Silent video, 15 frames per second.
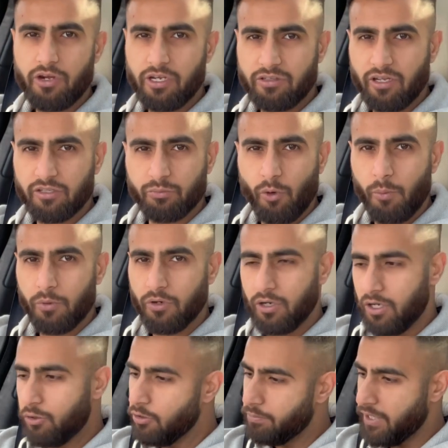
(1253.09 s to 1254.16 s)
it does wobble a
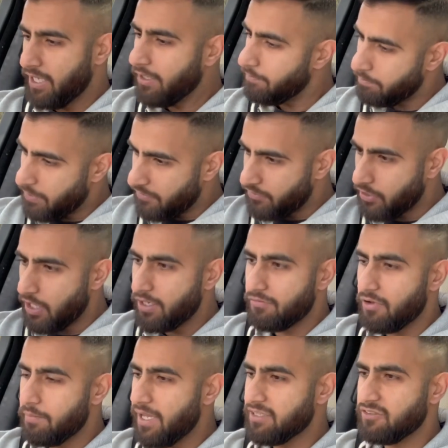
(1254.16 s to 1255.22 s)
little bit, but if you're going to have
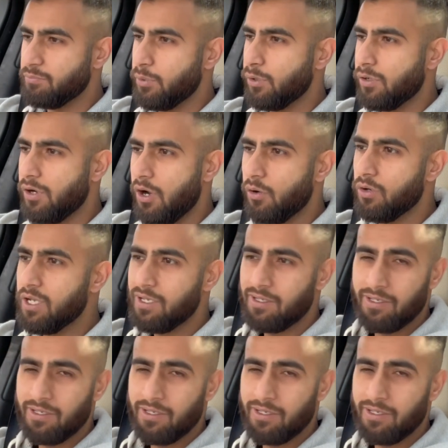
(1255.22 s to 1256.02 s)
a massive pothole,